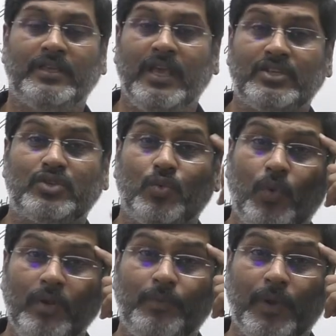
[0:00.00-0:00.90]
Yes,
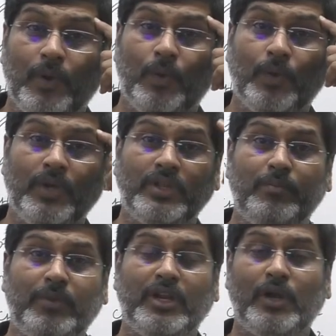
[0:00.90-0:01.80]
one fellow in the
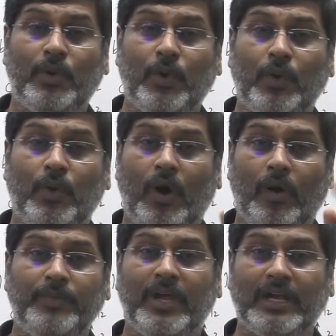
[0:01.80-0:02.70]
middle row
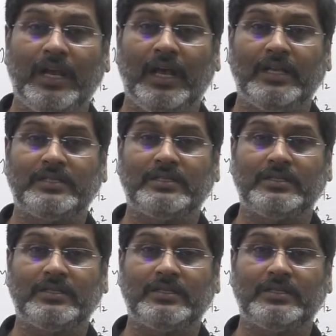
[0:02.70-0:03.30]
of the class